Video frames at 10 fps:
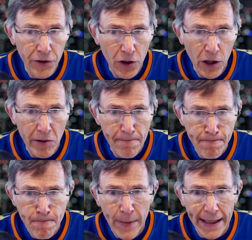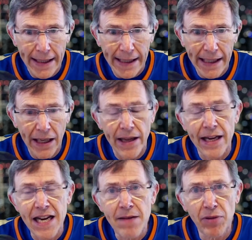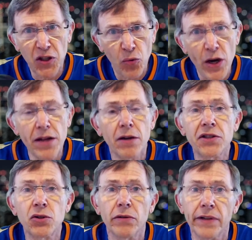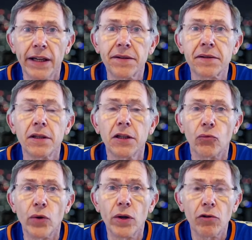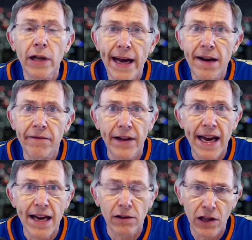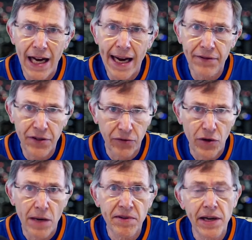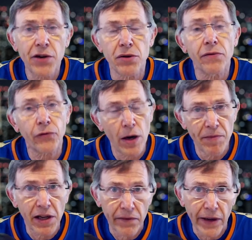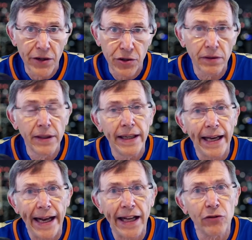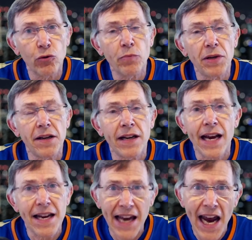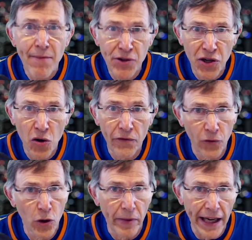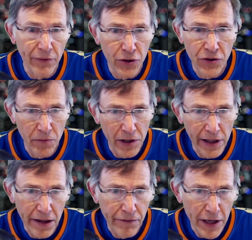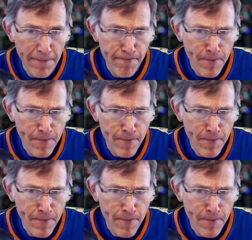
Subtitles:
Tournament. In between those two events, we will have a live stream session from the convention, and it will be in a game show format, which should be a lot of fun.